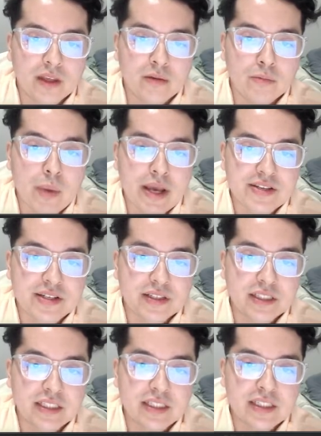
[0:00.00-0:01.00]

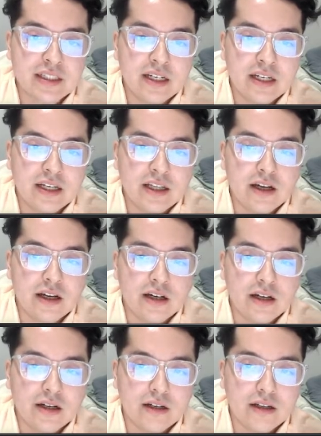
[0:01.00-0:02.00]
basically
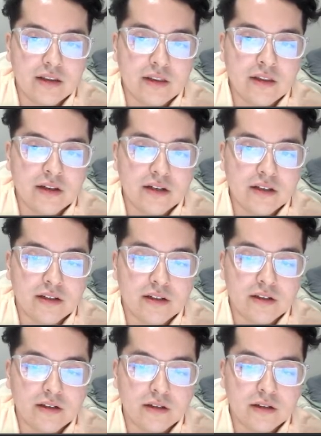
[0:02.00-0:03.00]
the
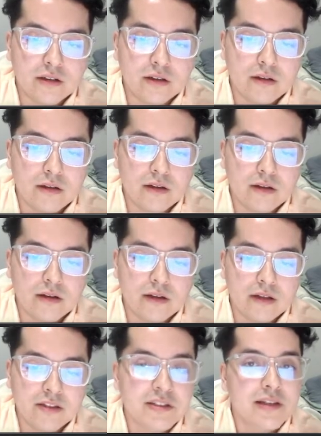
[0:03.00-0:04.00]

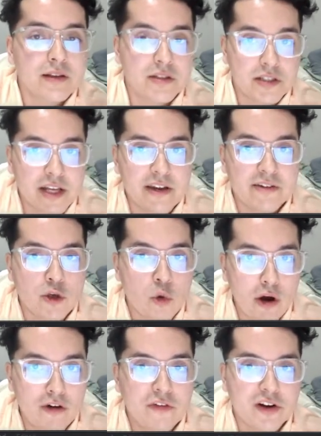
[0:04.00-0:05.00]
let's say
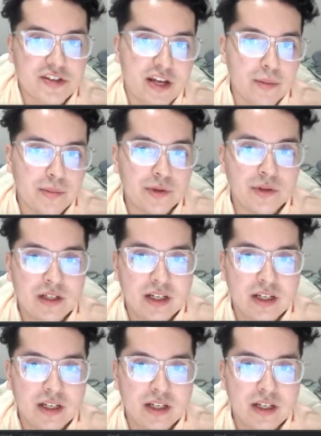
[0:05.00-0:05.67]
12 for example,